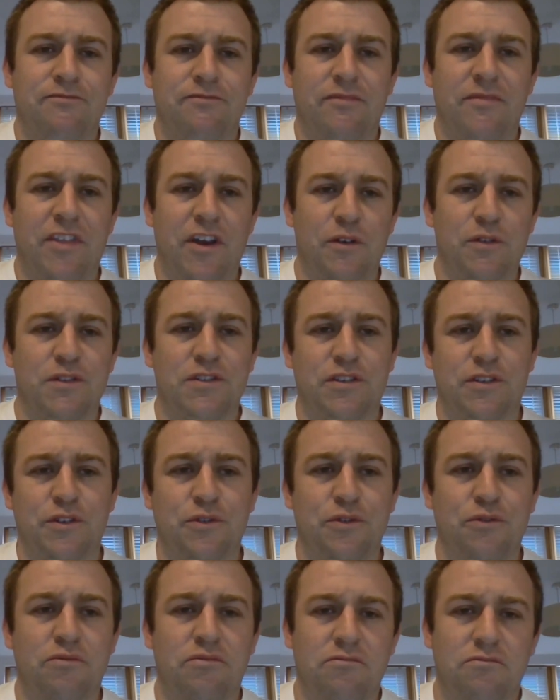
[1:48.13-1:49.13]
Those
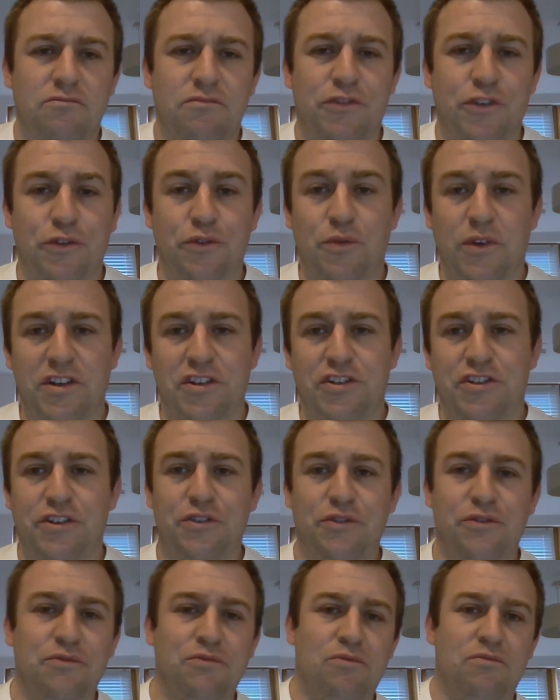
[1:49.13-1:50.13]
who do wish
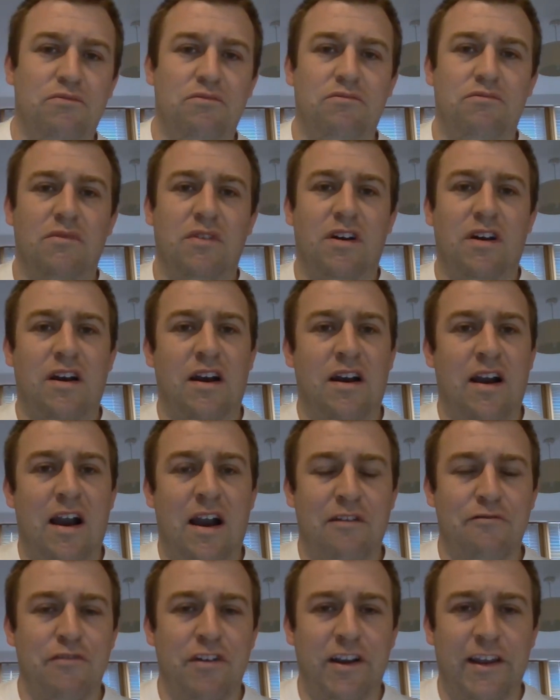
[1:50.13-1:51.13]
to,
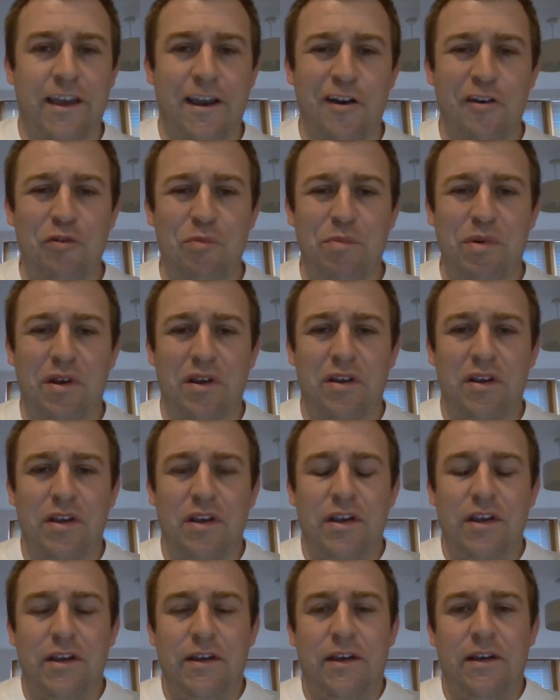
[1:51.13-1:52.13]
I really hope
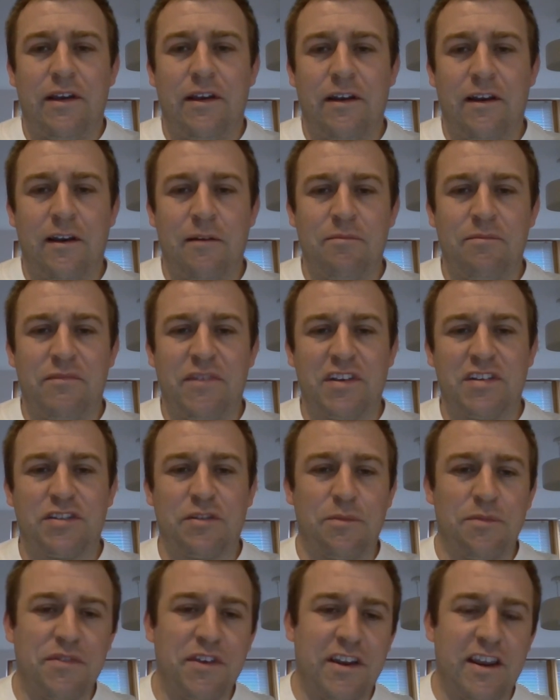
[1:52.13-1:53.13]
there's
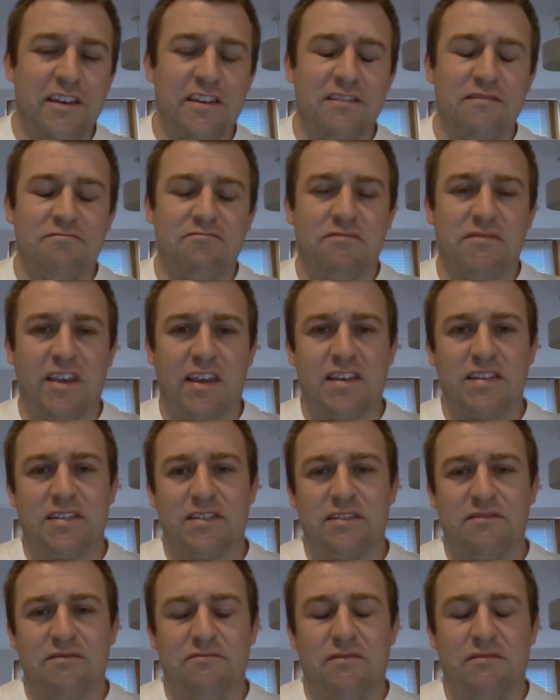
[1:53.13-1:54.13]
something in this
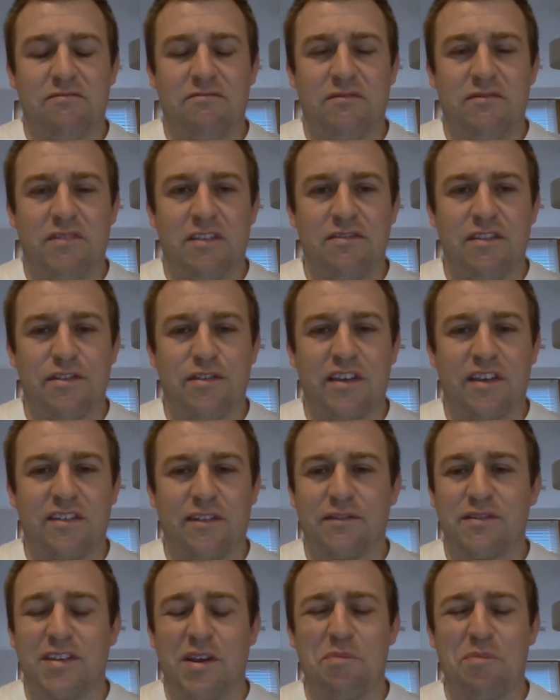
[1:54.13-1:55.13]
and in the things
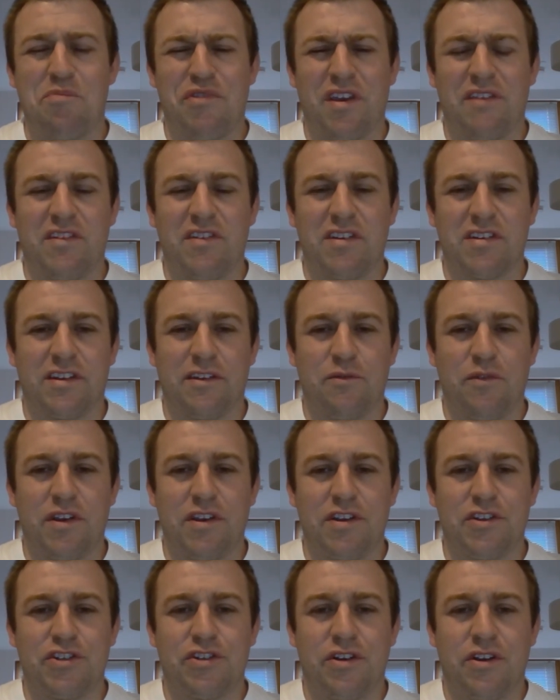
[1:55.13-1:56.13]
I've said previously
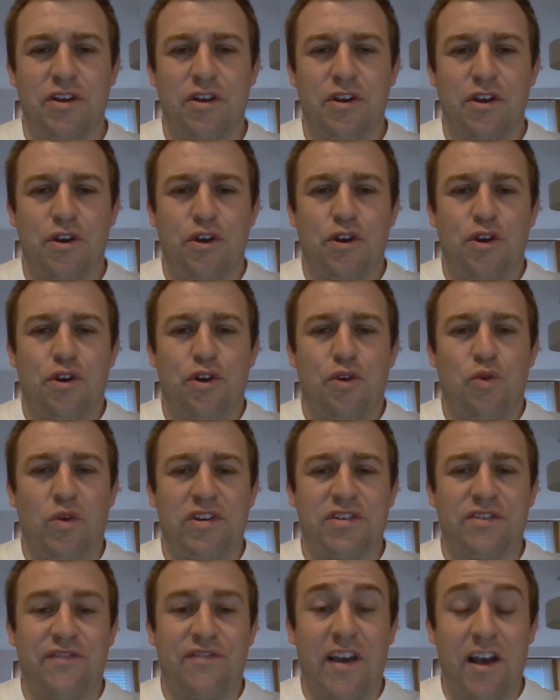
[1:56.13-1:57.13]

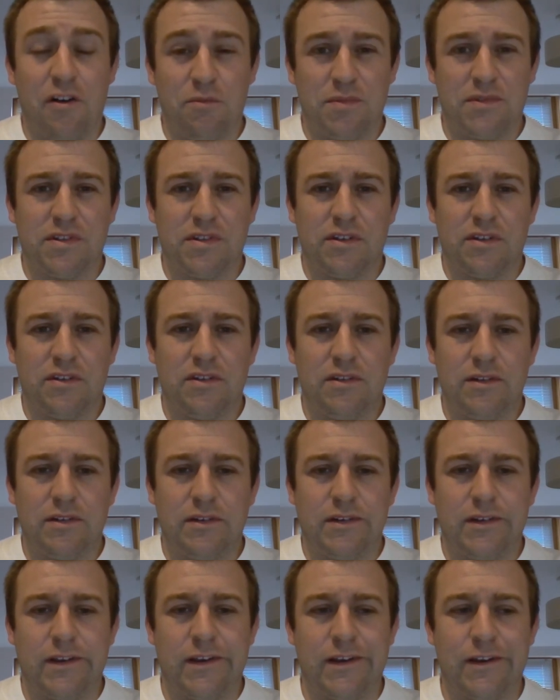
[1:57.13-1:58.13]
which have helped
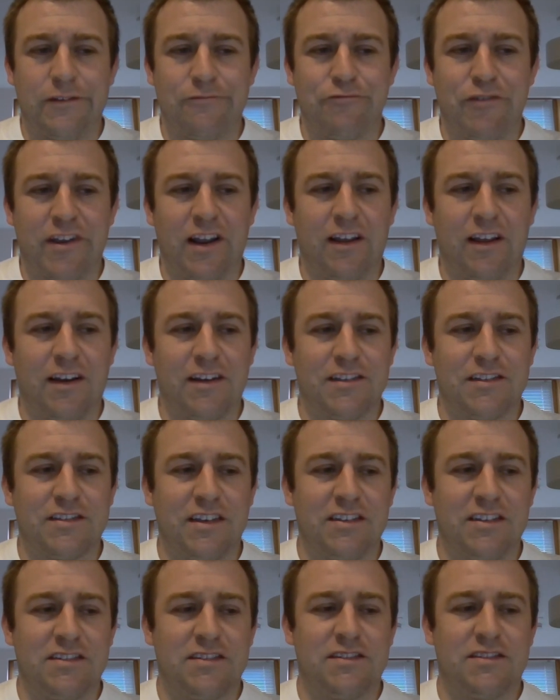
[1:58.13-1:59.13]
realise
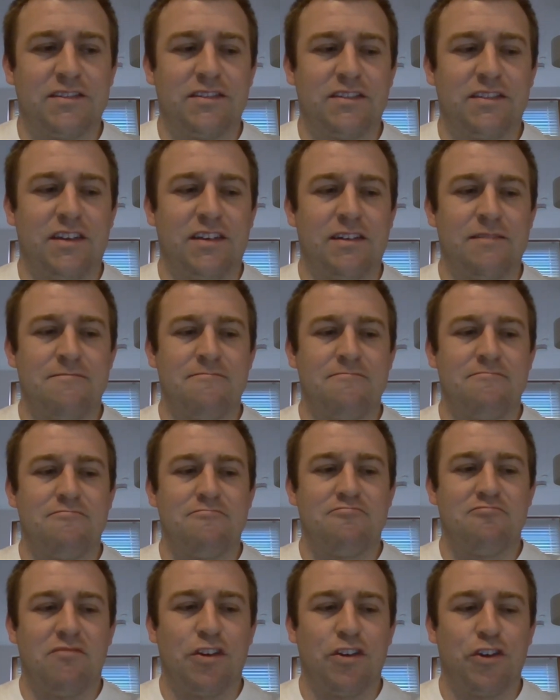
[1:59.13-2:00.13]
it's
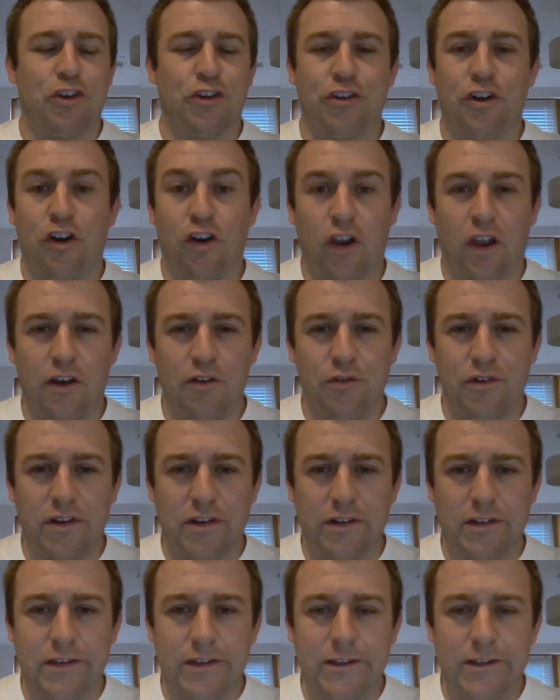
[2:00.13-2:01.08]
you're not alone.